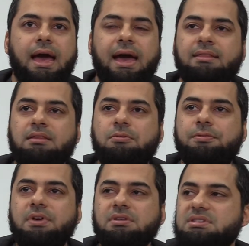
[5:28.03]
And you
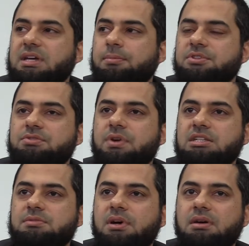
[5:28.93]
feel this type of
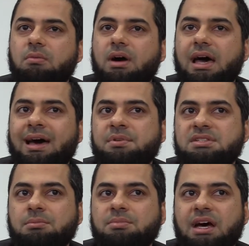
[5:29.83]
stress, but what happens
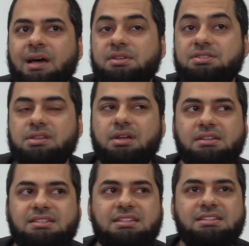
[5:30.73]
sometimes, the
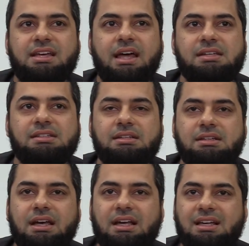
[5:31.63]
shaitan sees that
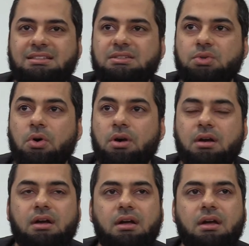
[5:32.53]
as a door
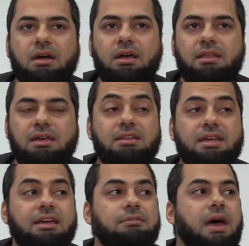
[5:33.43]
that he can
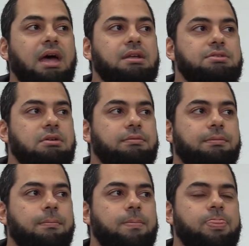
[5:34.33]
take advantage of
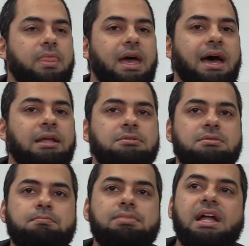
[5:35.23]
and
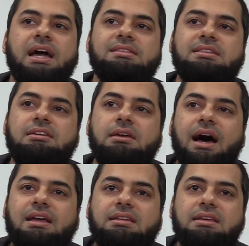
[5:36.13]
plant the
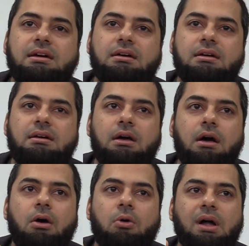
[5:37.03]
idea,
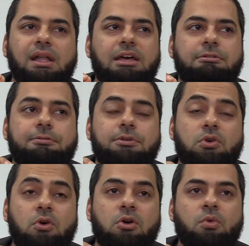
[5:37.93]
well, if
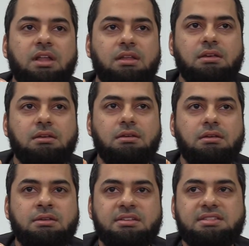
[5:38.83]
you're willing
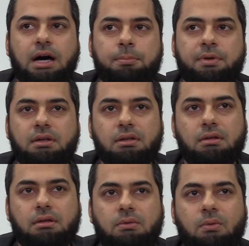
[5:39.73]
to stop it,
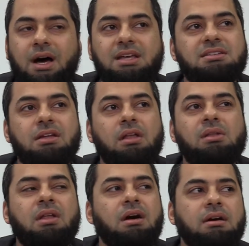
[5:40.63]
why isn't
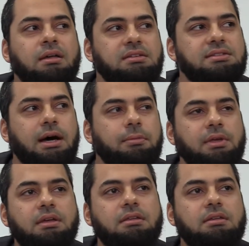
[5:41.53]
Allah
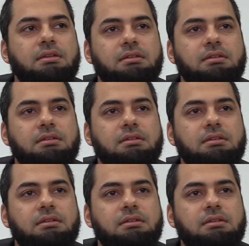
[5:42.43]
stopping it?